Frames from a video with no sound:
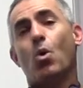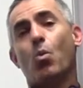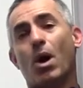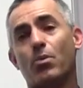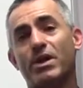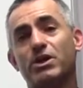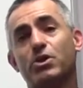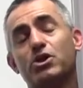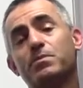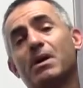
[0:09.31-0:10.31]
While
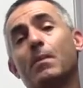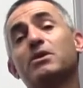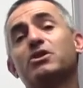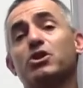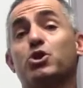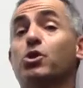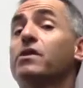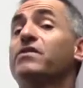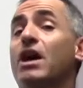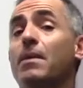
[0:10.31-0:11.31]
researchers published in the
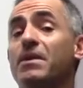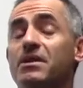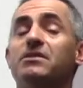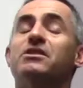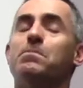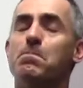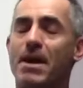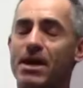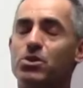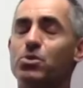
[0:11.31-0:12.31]
Journal of Diabetes this
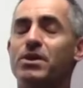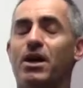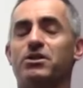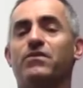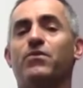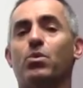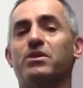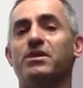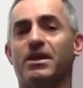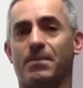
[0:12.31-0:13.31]
May
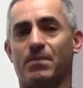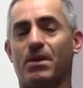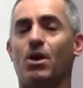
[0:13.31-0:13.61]
2014